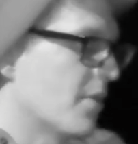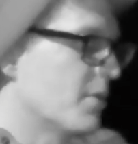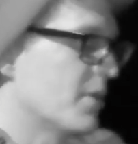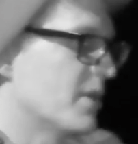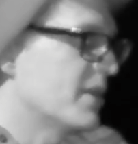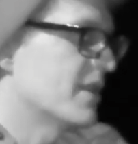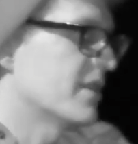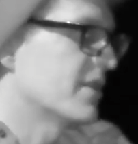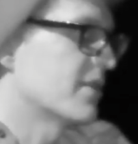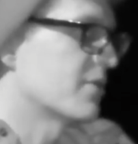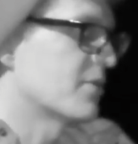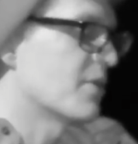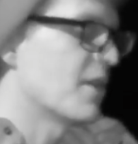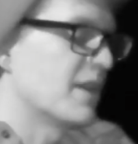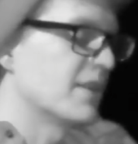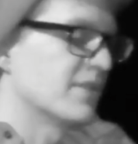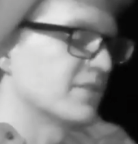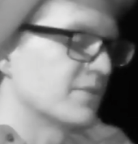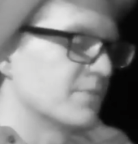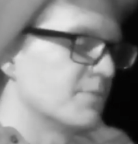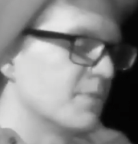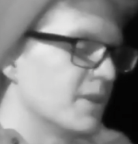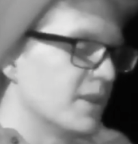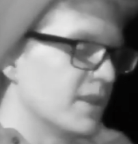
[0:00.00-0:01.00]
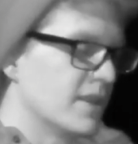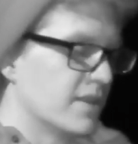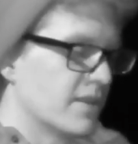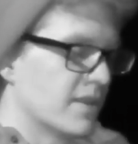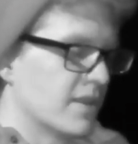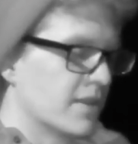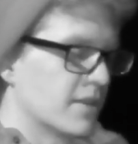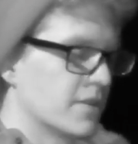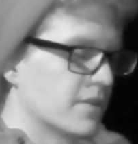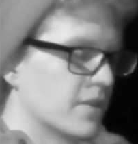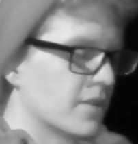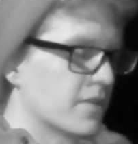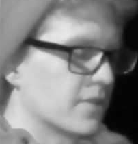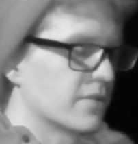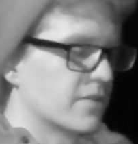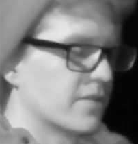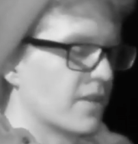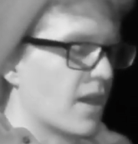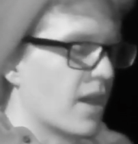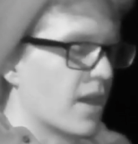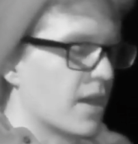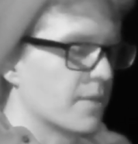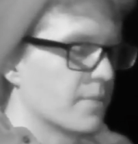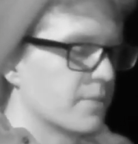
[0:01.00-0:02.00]
we can arrange a meeting at another
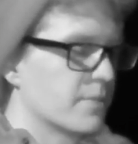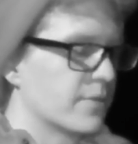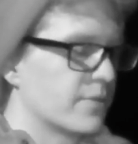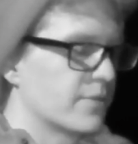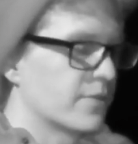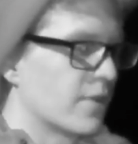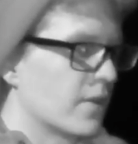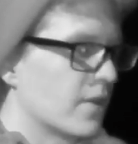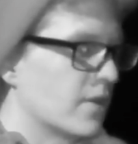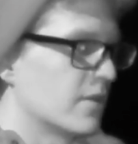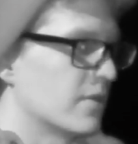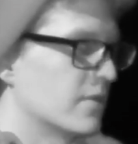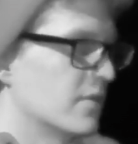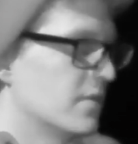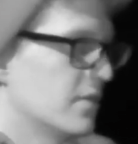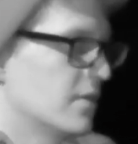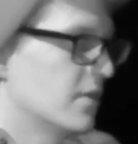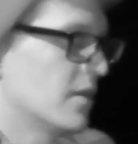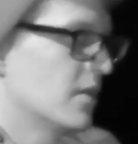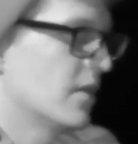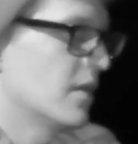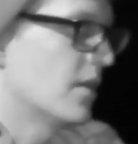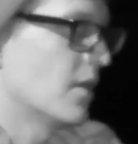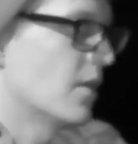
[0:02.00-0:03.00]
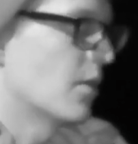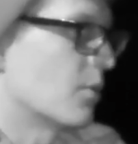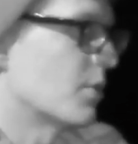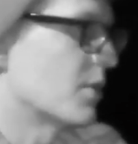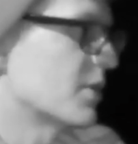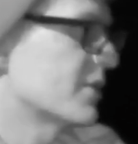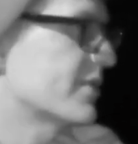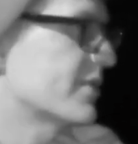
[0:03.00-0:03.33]
time. So we're